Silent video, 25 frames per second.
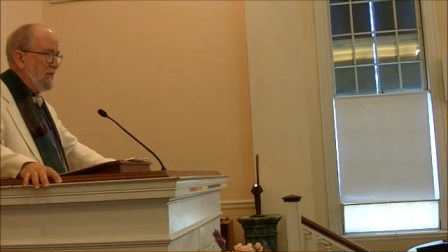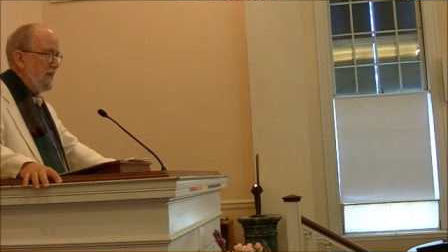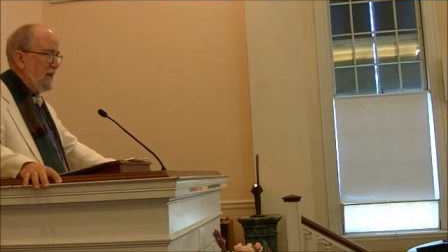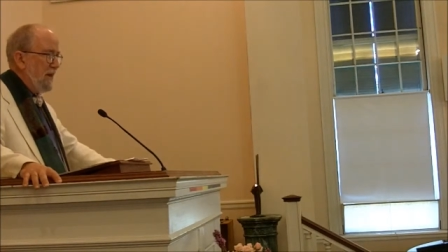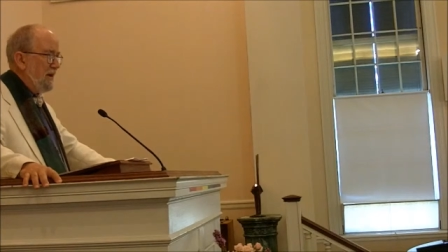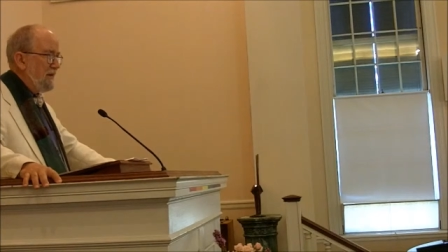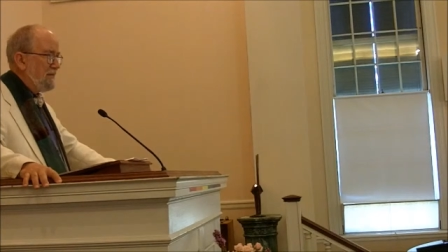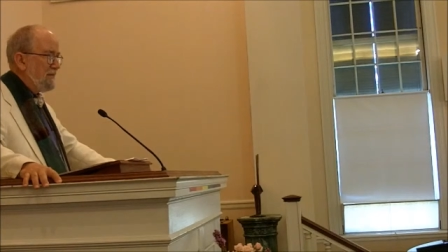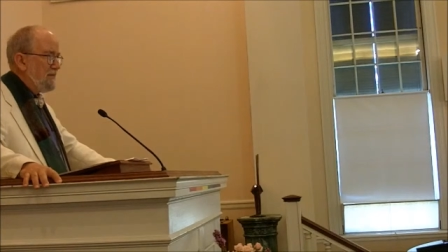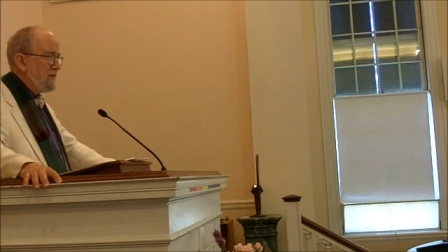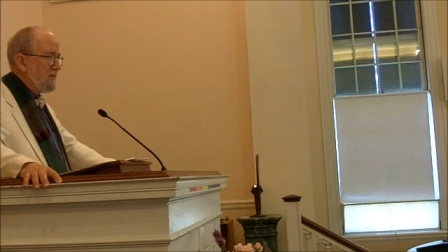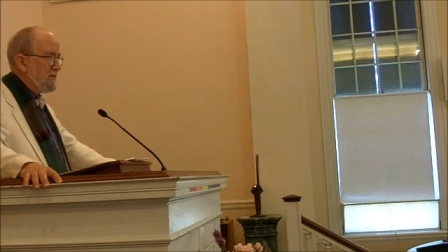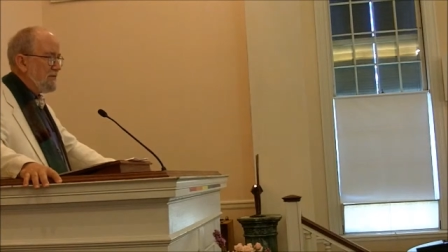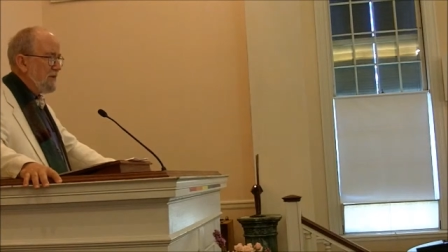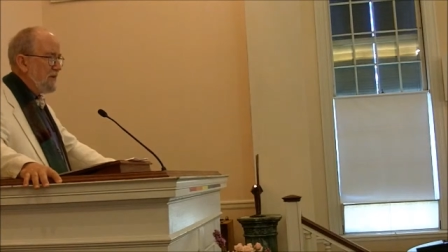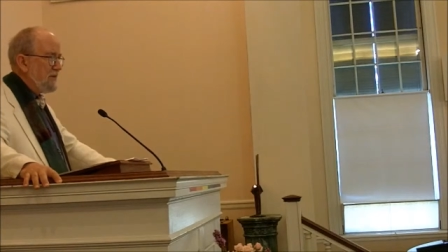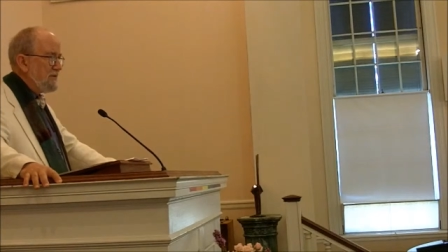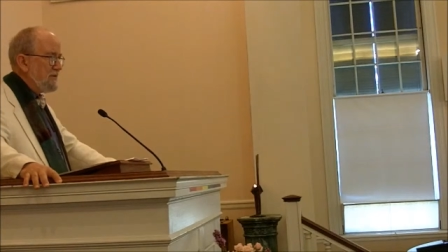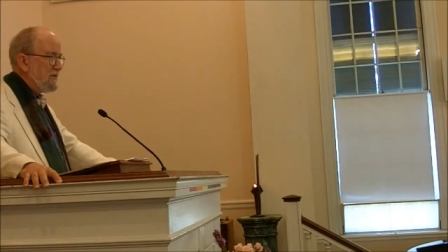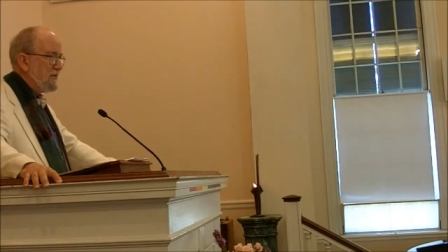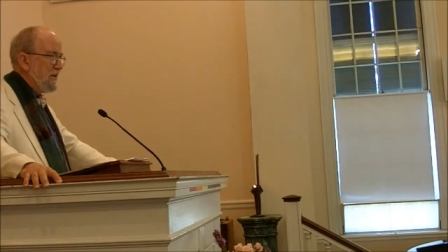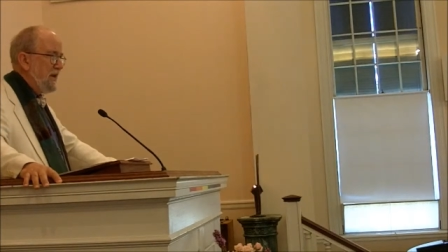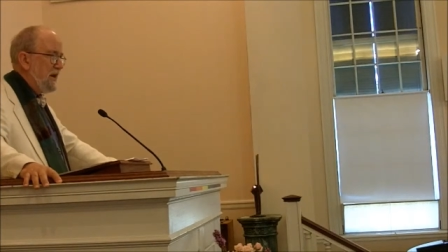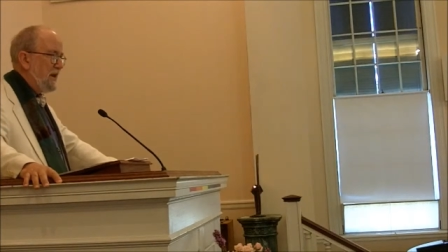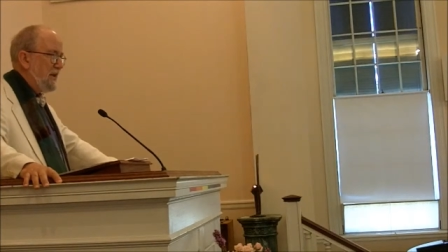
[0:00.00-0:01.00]
After
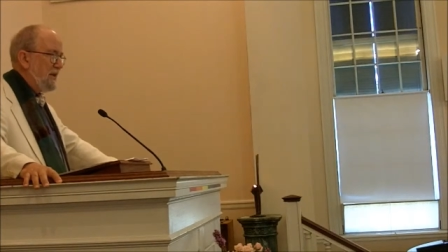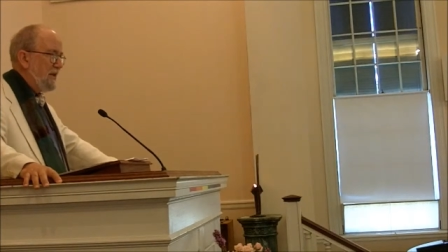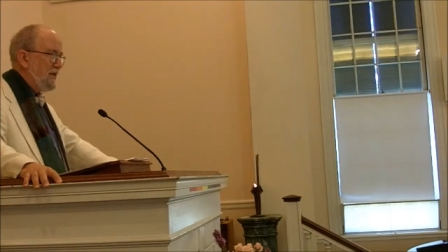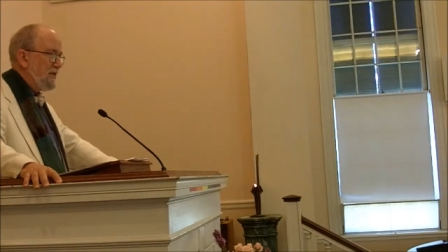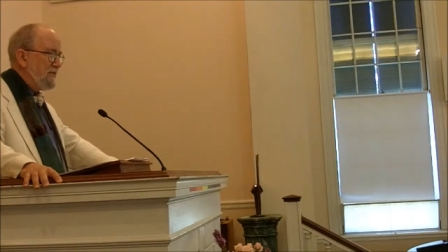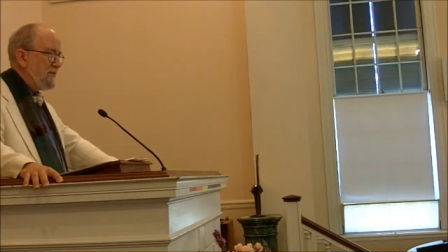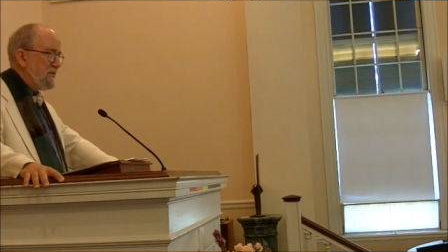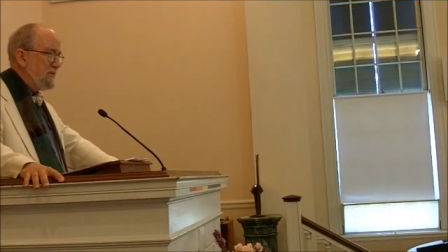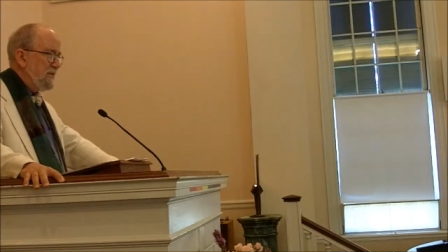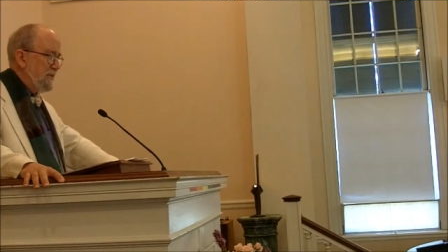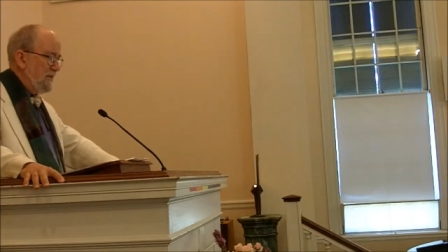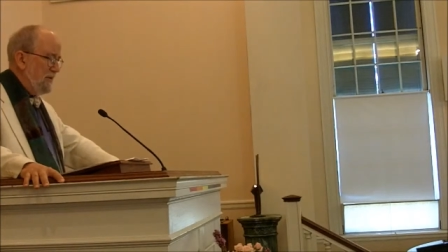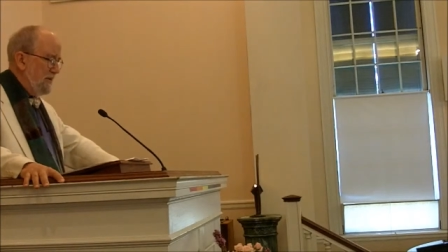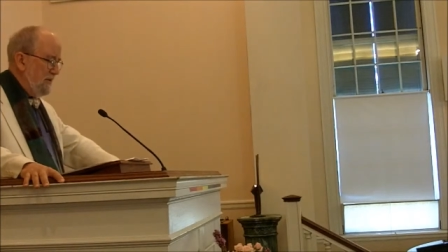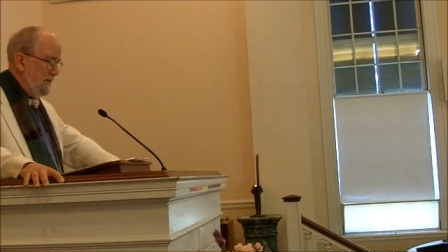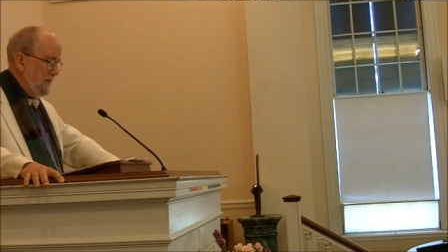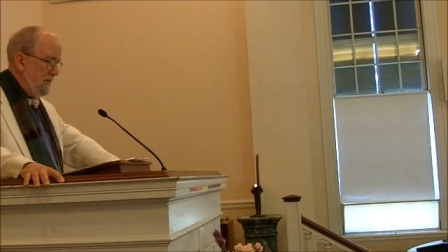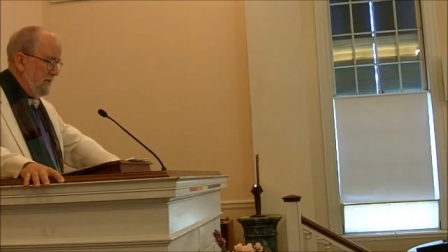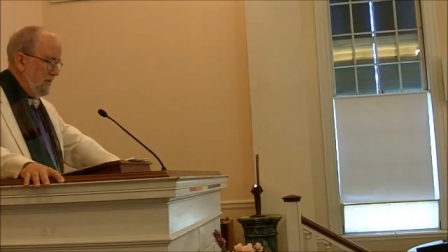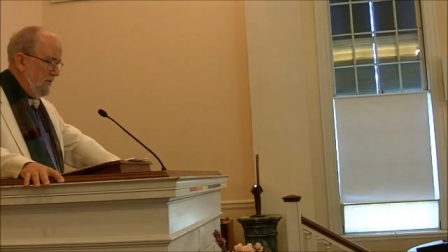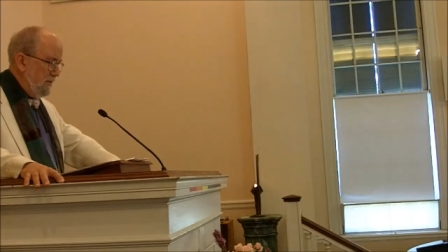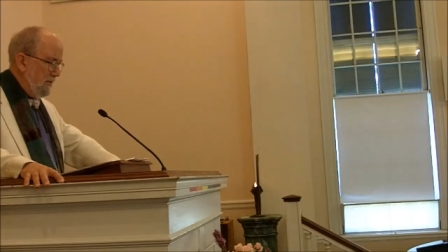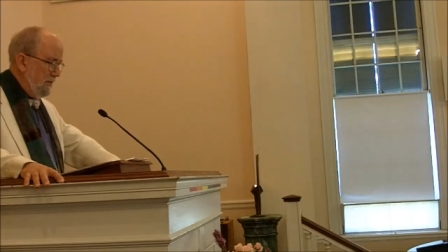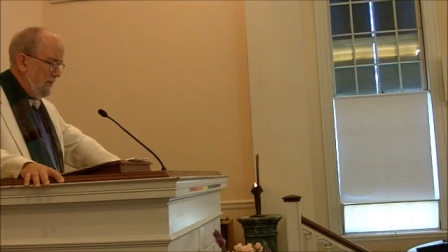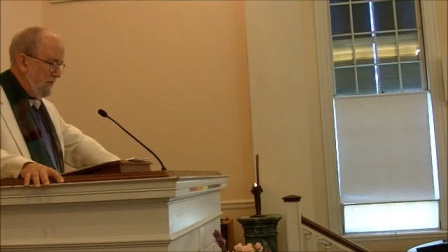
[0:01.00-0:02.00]
such knowledge,
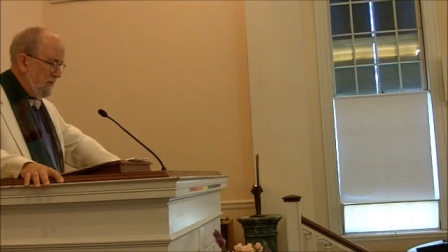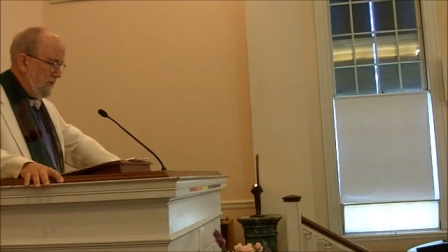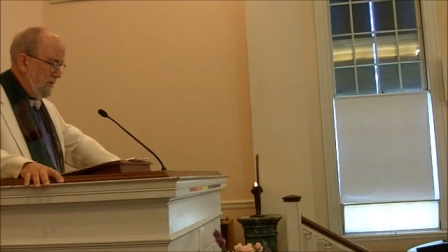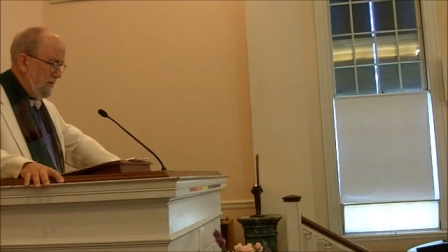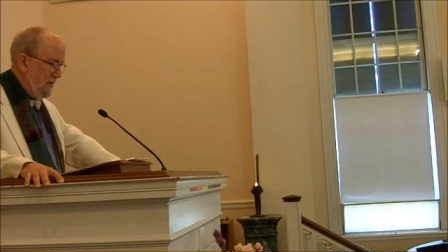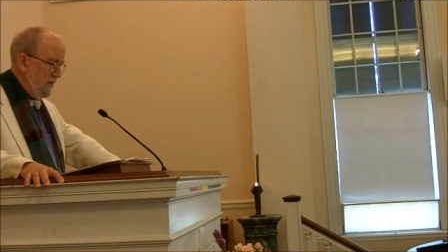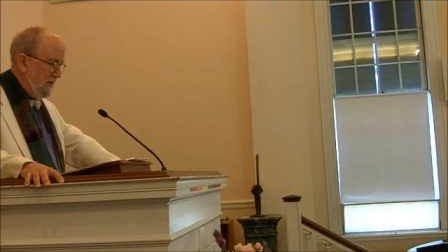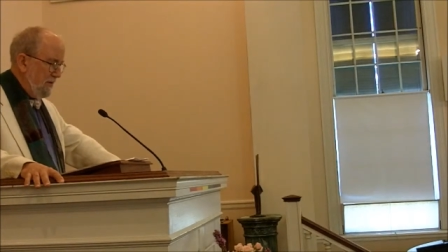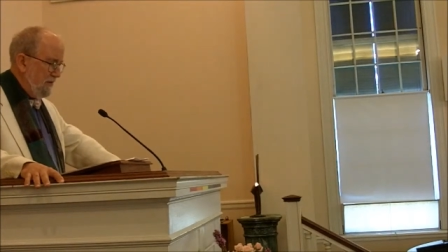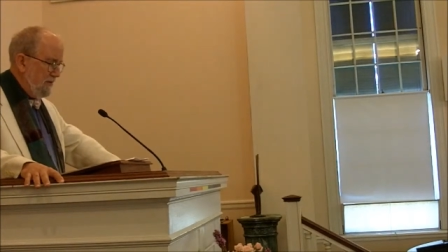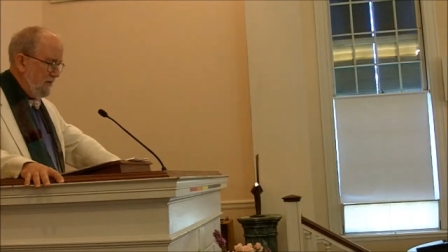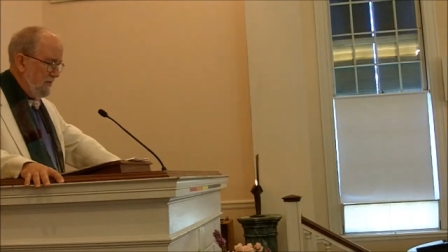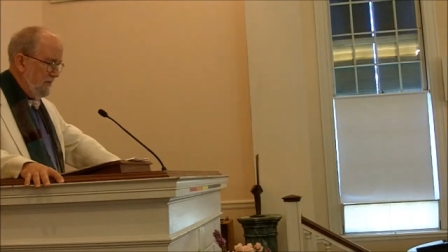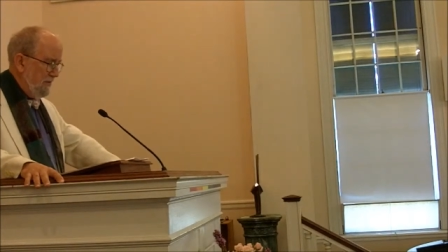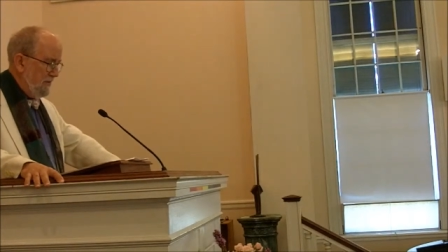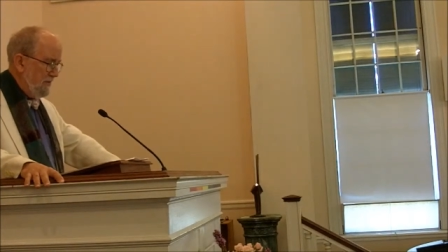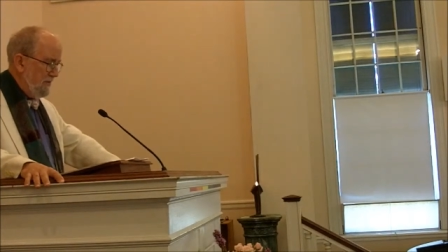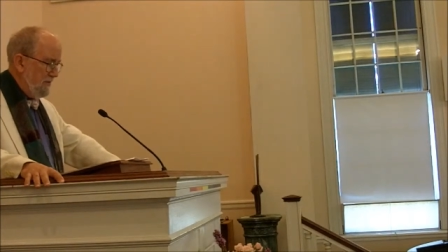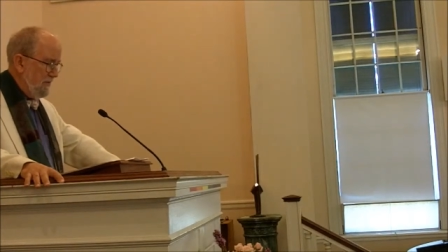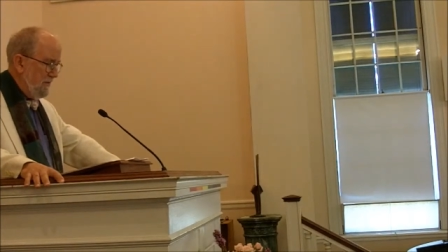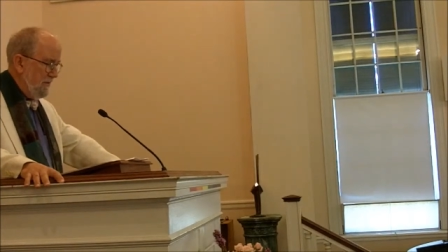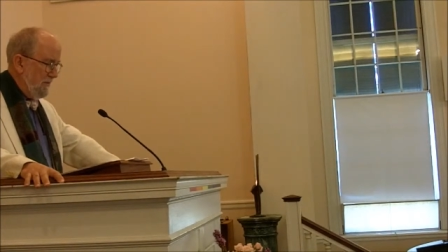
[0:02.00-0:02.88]
what forgiveness?